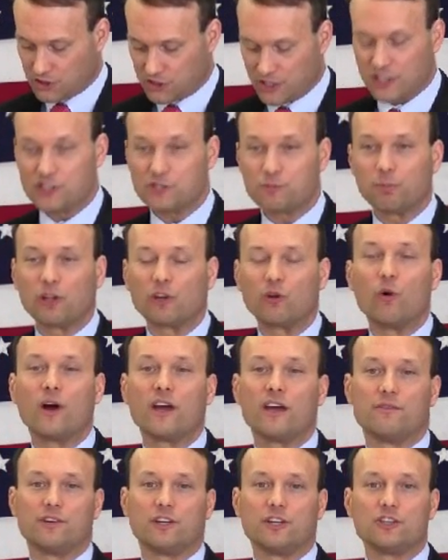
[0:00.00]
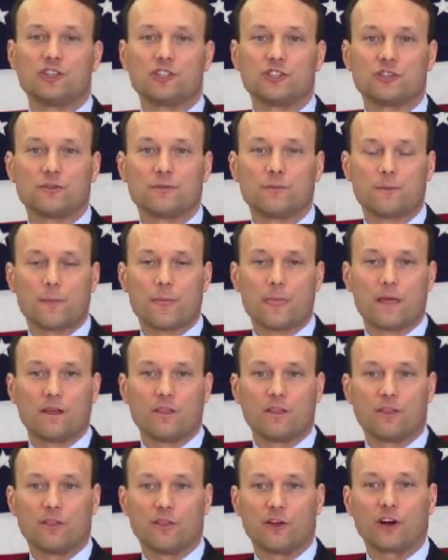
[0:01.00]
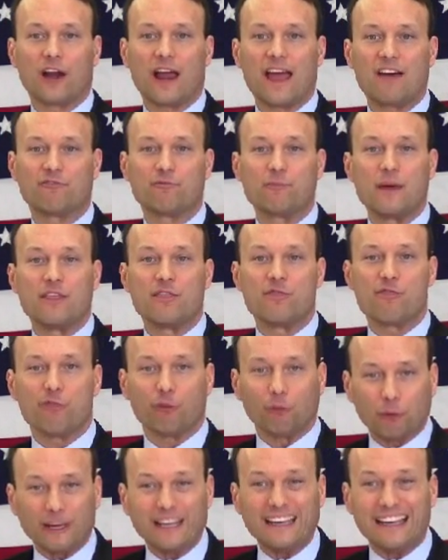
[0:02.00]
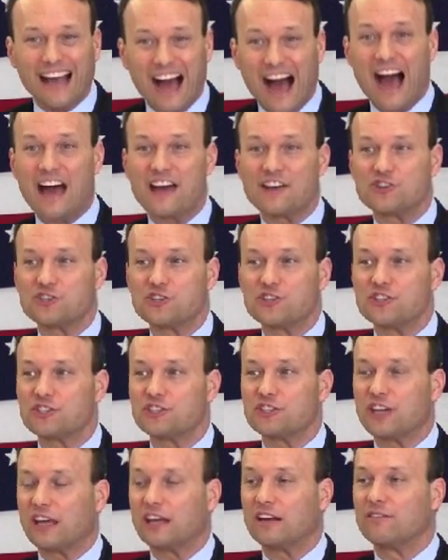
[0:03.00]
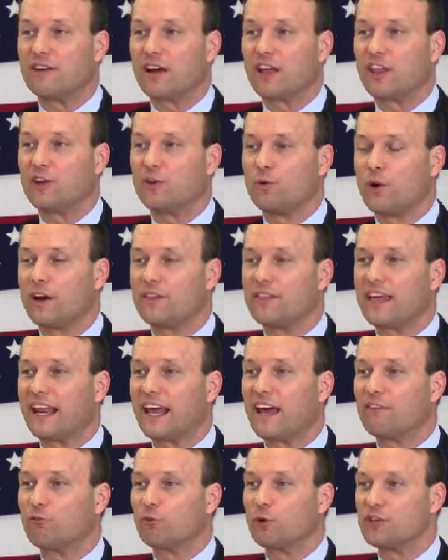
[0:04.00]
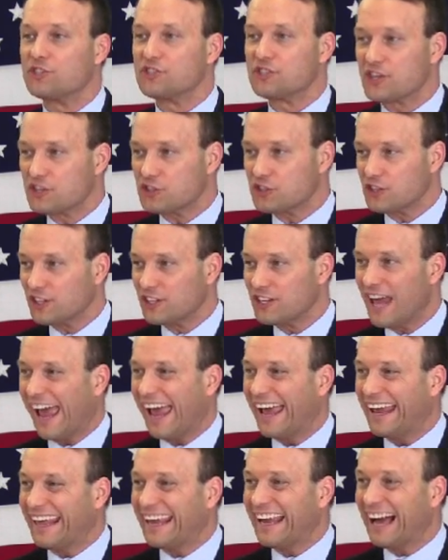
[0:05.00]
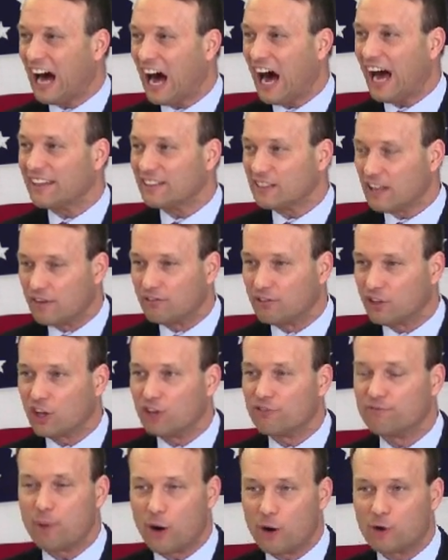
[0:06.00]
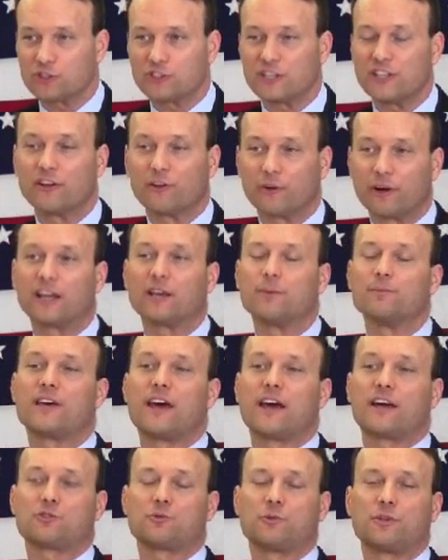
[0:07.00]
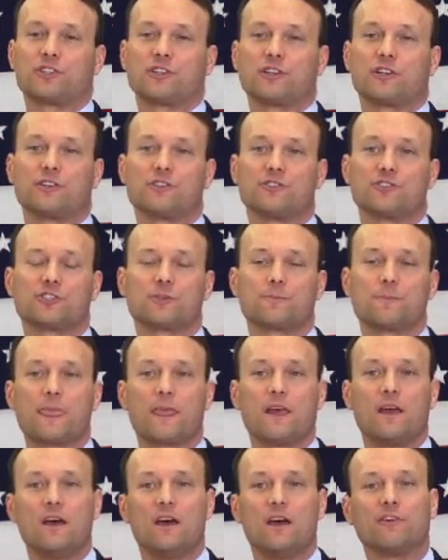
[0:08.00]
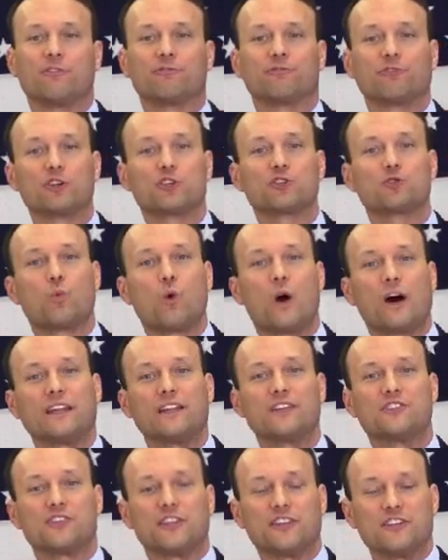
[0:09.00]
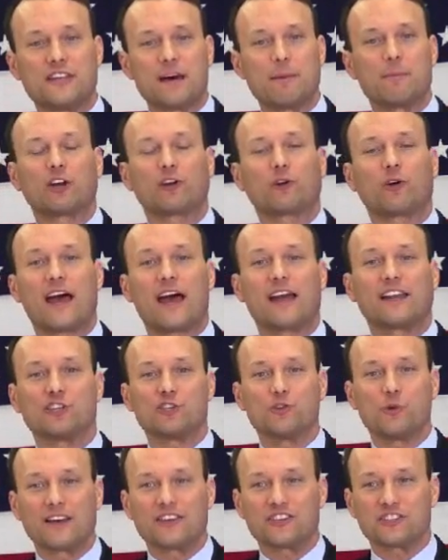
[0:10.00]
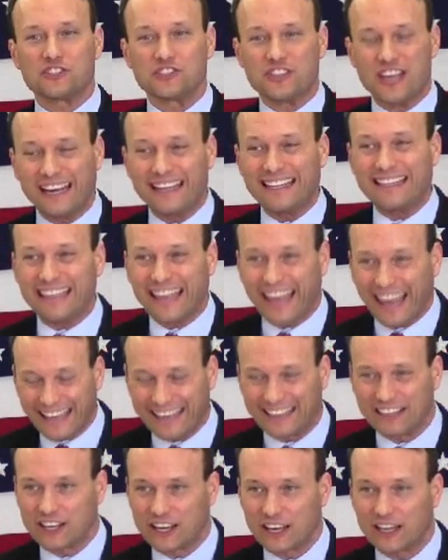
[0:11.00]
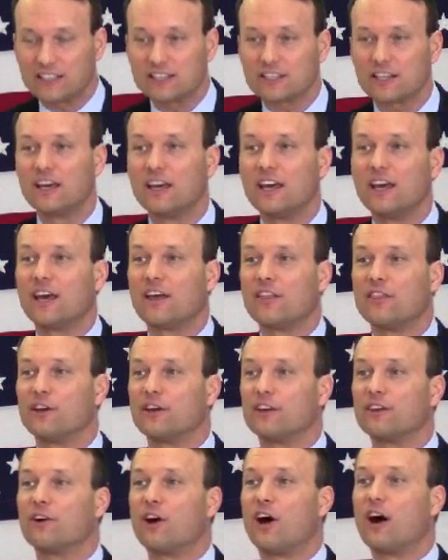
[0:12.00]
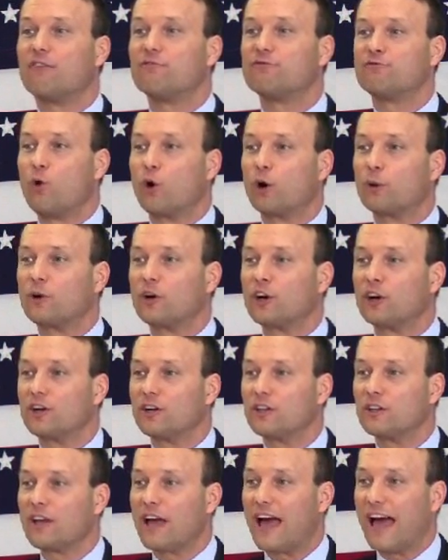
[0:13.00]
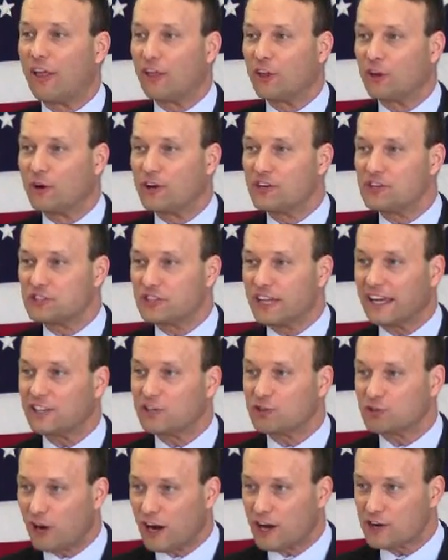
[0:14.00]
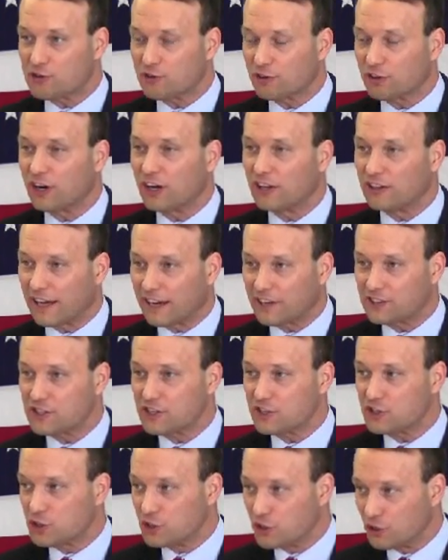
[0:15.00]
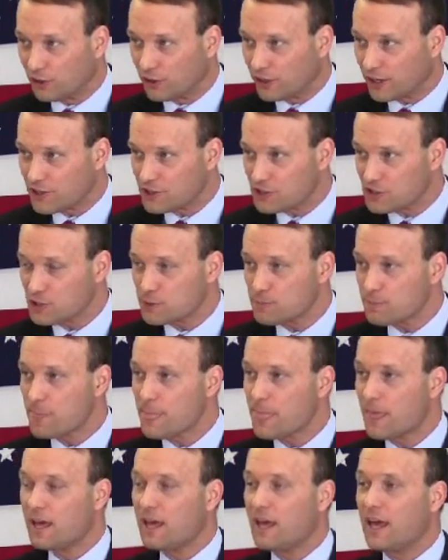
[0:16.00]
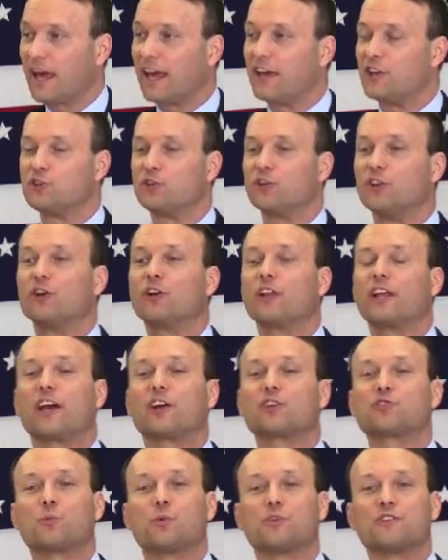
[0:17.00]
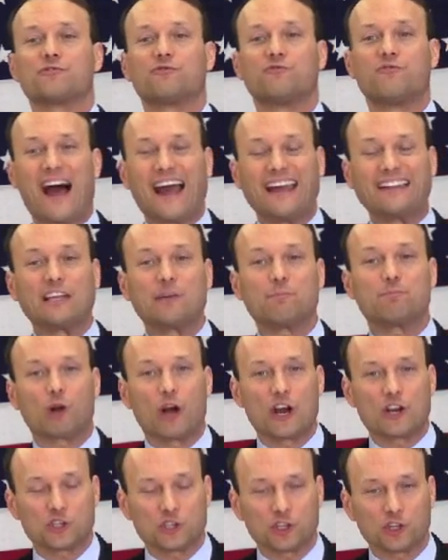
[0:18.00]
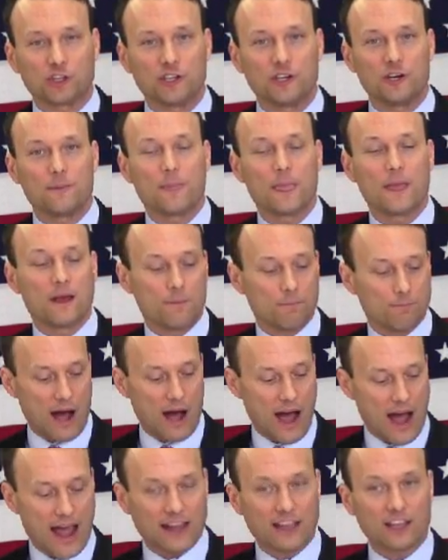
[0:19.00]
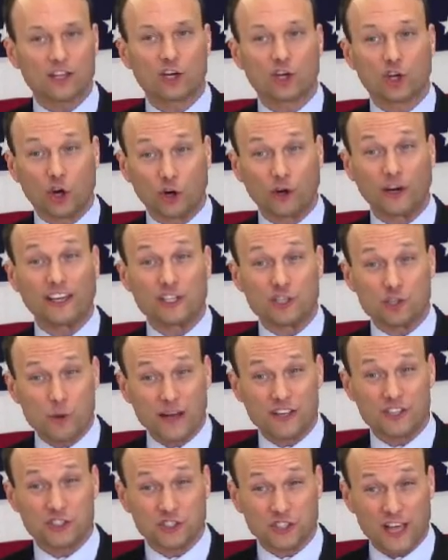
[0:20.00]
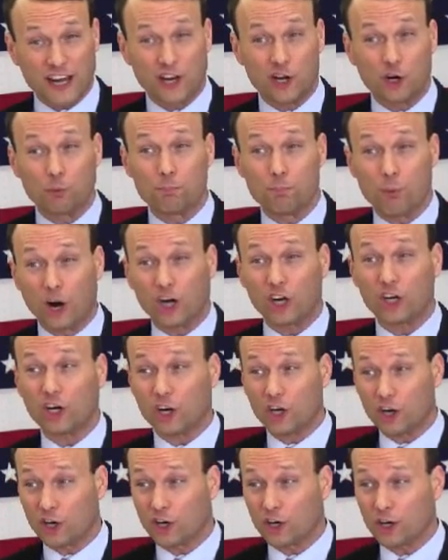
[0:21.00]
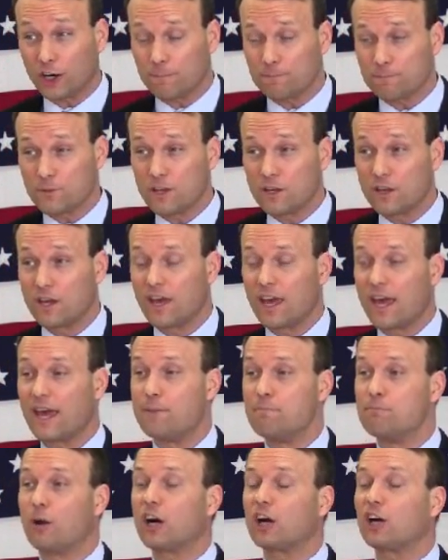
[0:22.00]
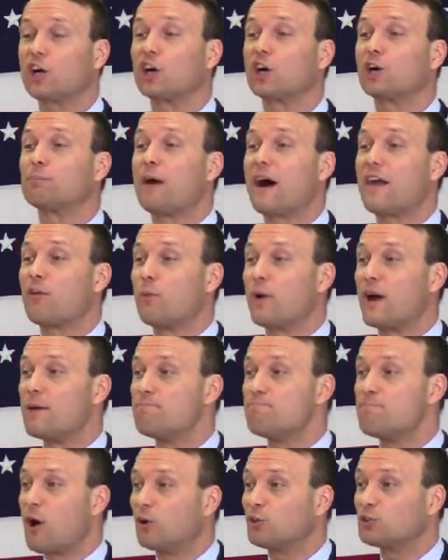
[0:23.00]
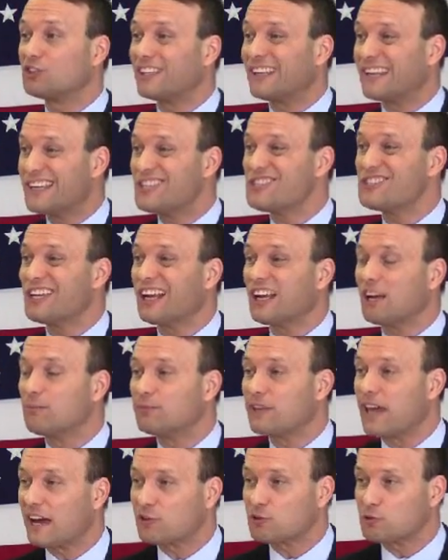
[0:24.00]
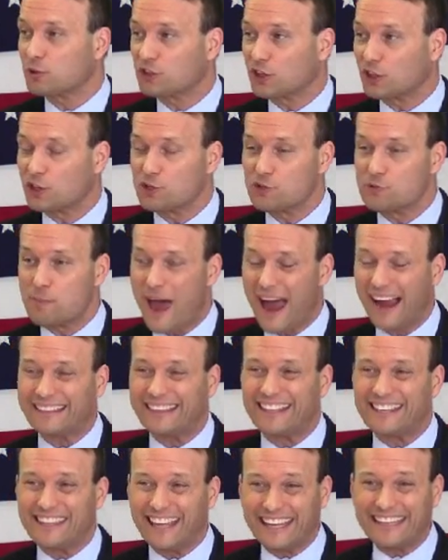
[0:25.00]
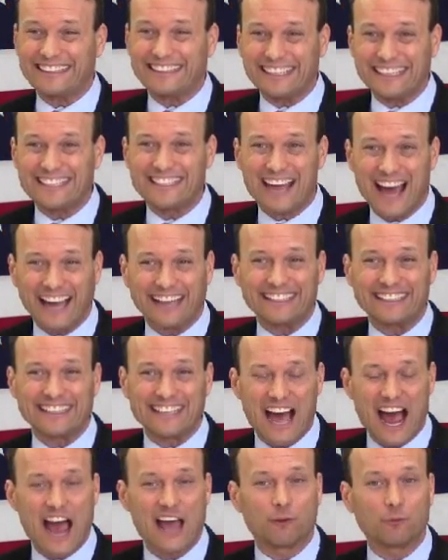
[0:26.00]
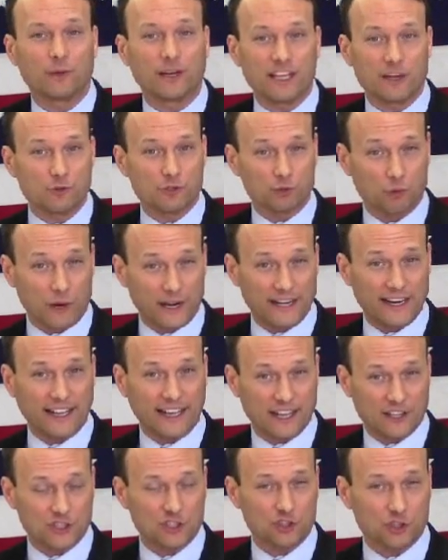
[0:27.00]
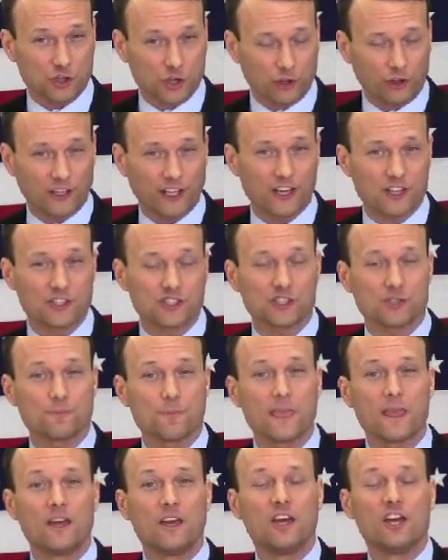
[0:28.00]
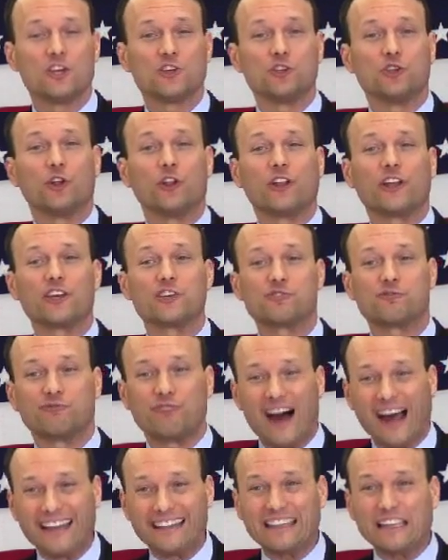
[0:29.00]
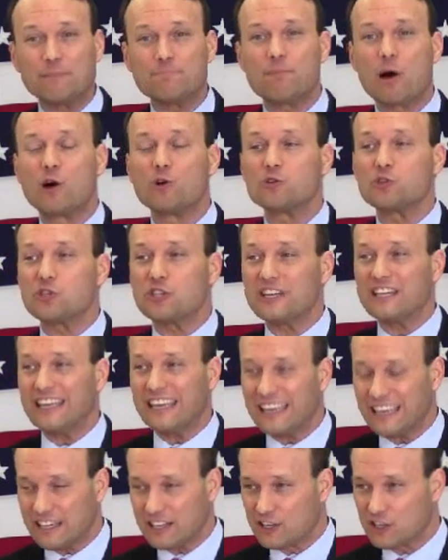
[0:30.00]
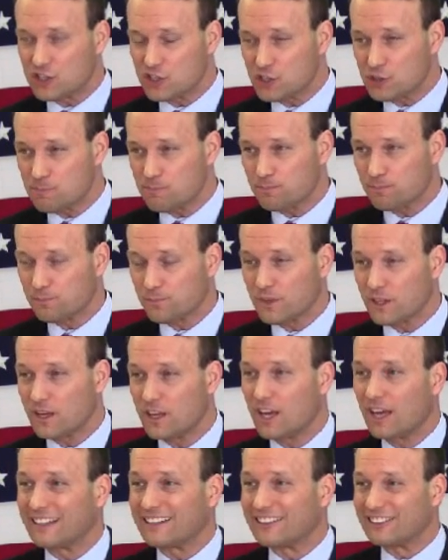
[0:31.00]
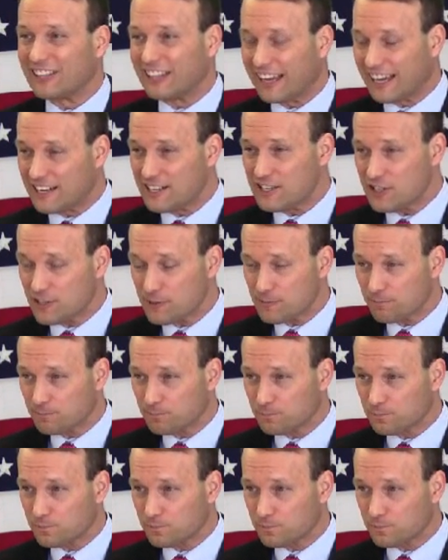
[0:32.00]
Since Blagojevich, there have been 3 guys in the state of Illinois that have resisted at a high level of posting their income tax returns. The first one is the Democrat U.S. Senate candidate, the former Illinois State Treasurer, Alexei Janulius. And Janulius was finally pressured by current U.S. Senator Mark Kirk. And Mark Kirk, by the way, had posted his income tax returns back to 1999 when he was running against Janulius. Janulius finally posted his late.